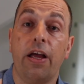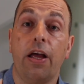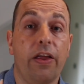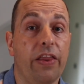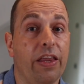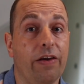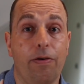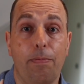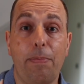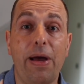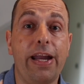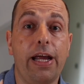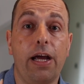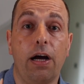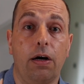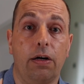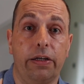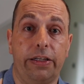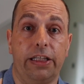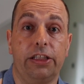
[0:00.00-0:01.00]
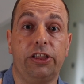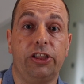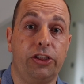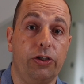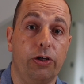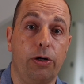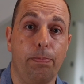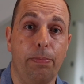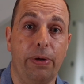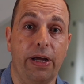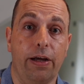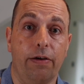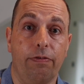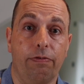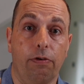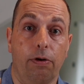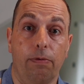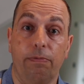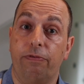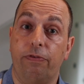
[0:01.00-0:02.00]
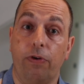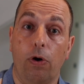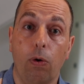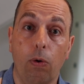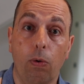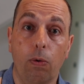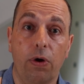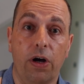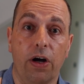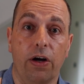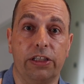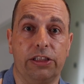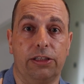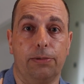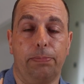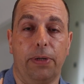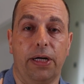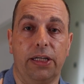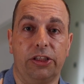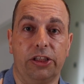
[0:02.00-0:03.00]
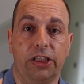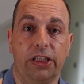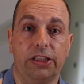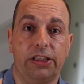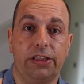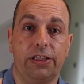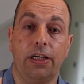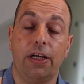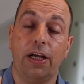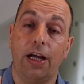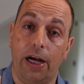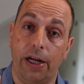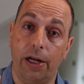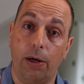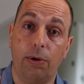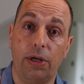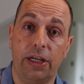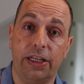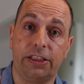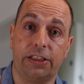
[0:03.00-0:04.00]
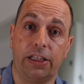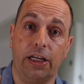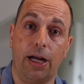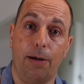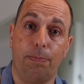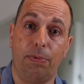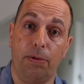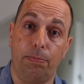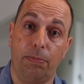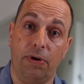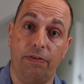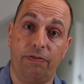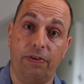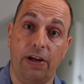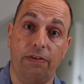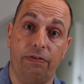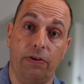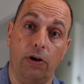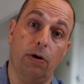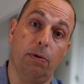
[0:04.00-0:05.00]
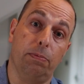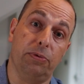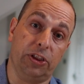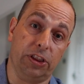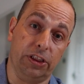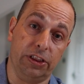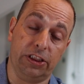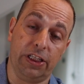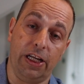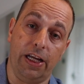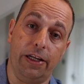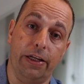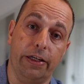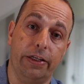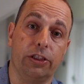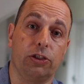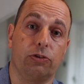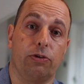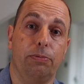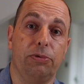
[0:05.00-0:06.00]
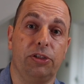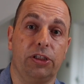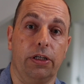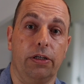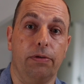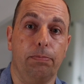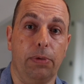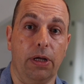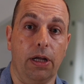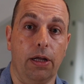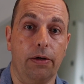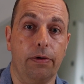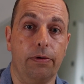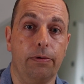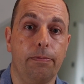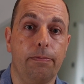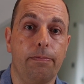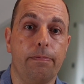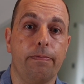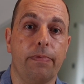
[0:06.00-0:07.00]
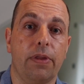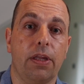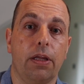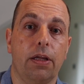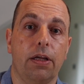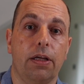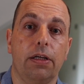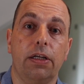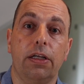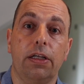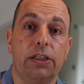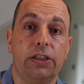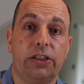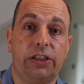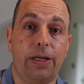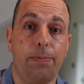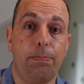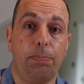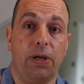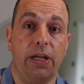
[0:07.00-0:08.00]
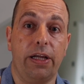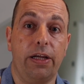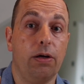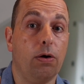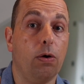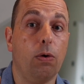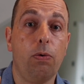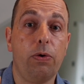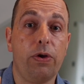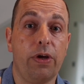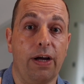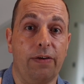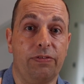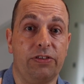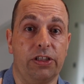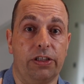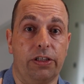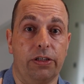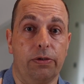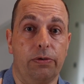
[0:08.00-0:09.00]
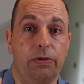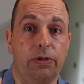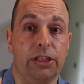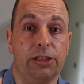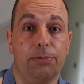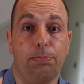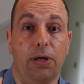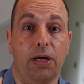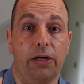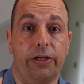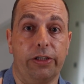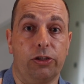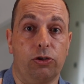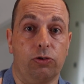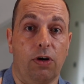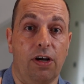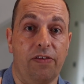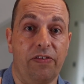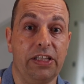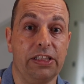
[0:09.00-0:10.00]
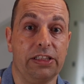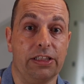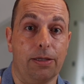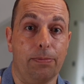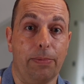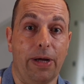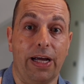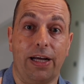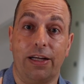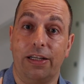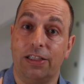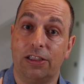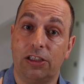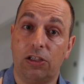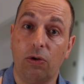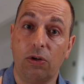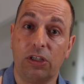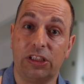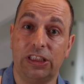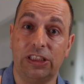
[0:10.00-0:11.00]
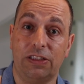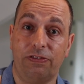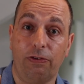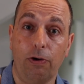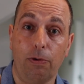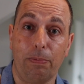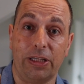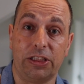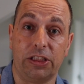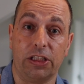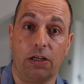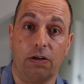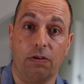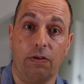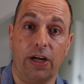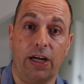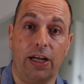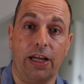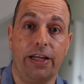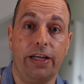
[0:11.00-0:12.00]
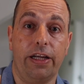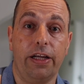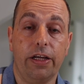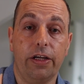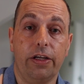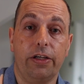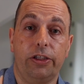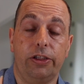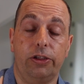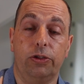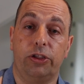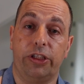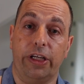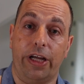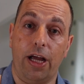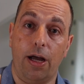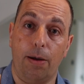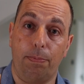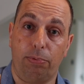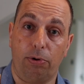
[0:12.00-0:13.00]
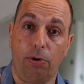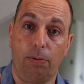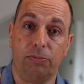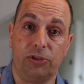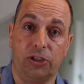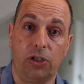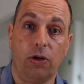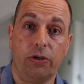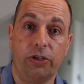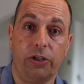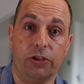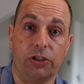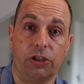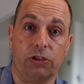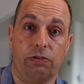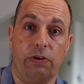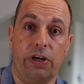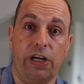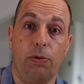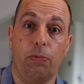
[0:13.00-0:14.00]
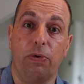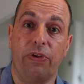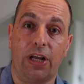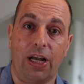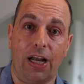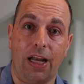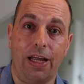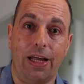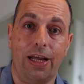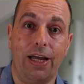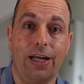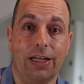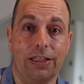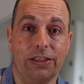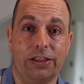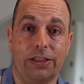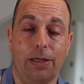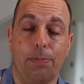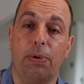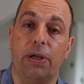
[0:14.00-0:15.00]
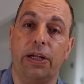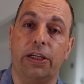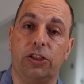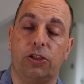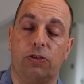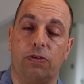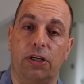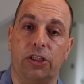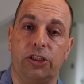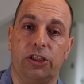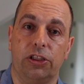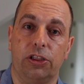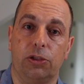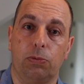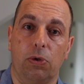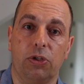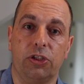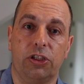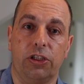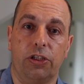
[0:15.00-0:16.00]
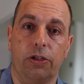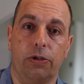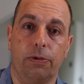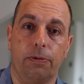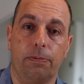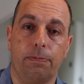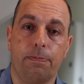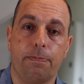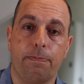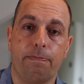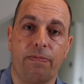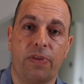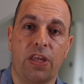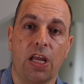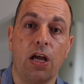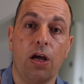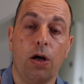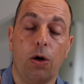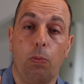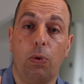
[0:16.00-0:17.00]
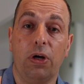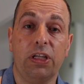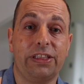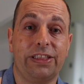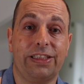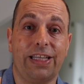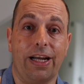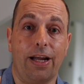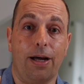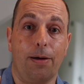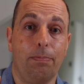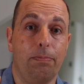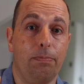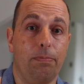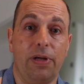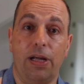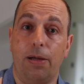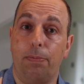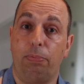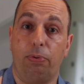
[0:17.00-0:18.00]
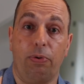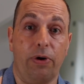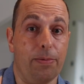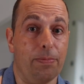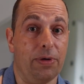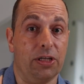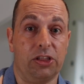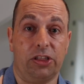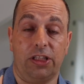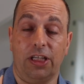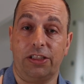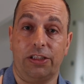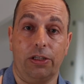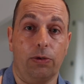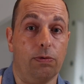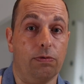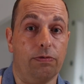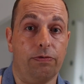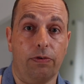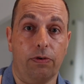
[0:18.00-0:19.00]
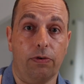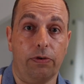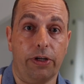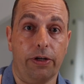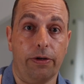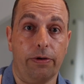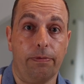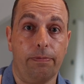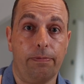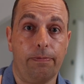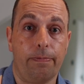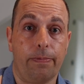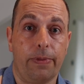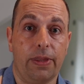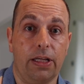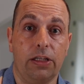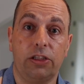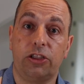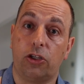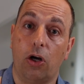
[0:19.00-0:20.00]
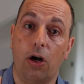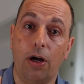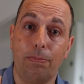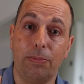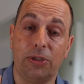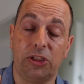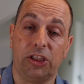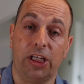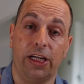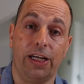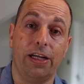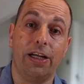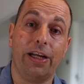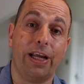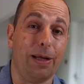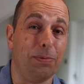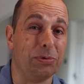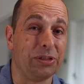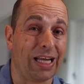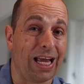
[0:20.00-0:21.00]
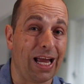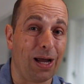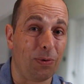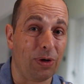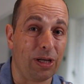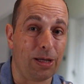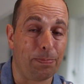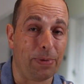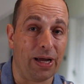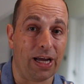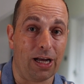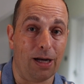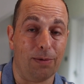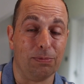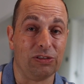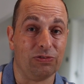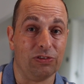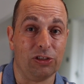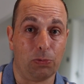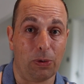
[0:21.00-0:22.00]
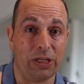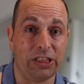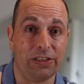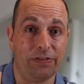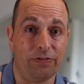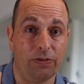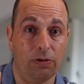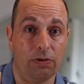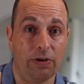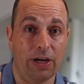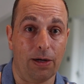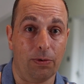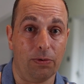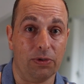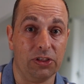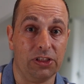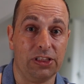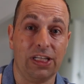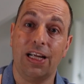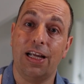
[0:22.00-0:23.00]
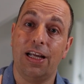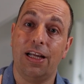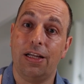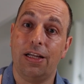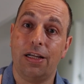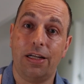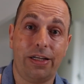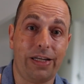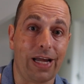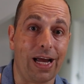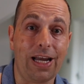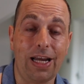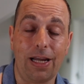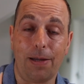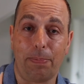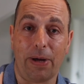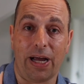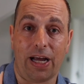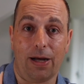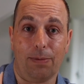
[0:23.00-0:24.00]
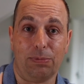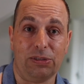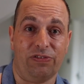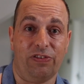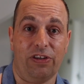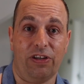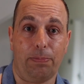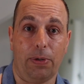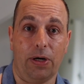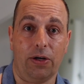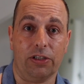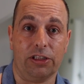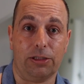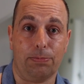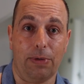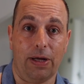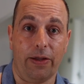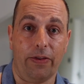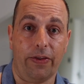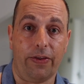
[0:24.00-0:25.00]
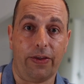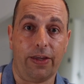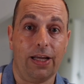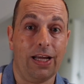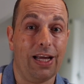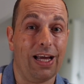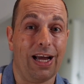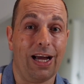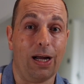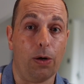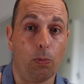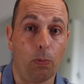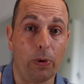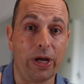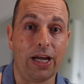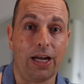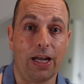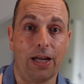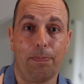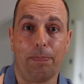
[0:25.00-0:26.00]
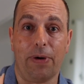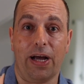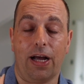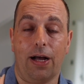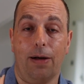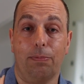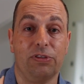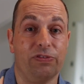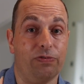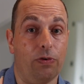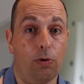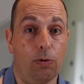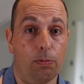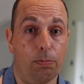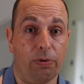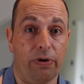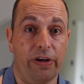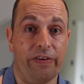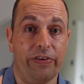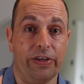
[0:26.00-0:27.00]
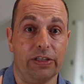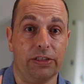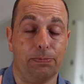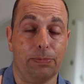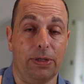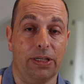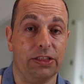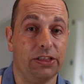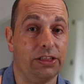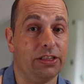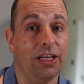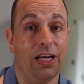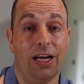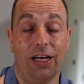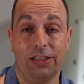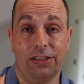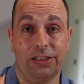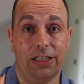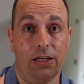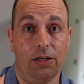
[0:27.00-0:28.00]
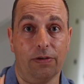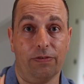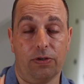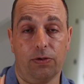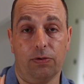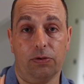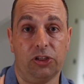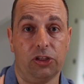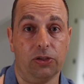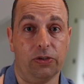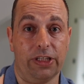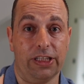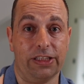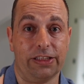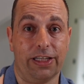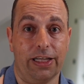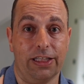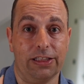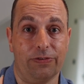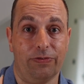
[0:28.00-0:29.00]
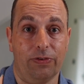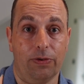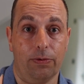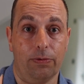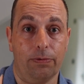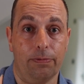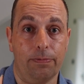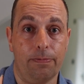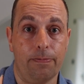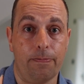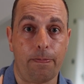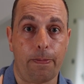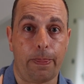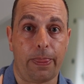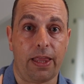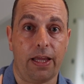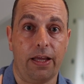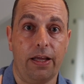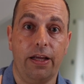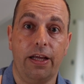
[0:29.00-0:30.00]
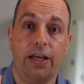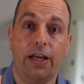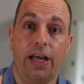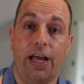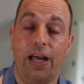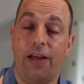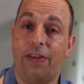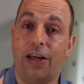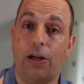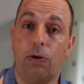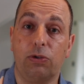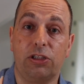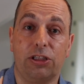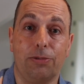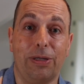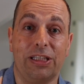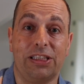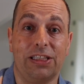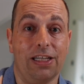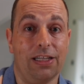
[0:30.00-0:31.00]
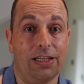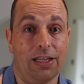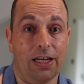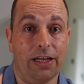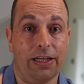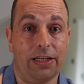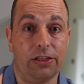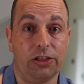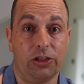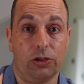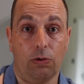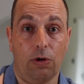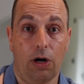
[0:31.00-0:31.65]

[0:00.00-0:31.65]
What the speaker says: There are many hard disks you can pick from for all kinds of budgets, and I will list a couple of my favourite options in the description below. Simply, all you have to do is plug your drive into the Mac, and as long as it's formatted correctly, you should get a prompt on your screen with clear and simple instructions what to do. Once set up, it pretty much does it all for you. Time Machine keeps hourly backups for 24 hours, daily backups for the past month, and weekly backups for all previous months until, of course, your disk gets full. It then automatically deletes your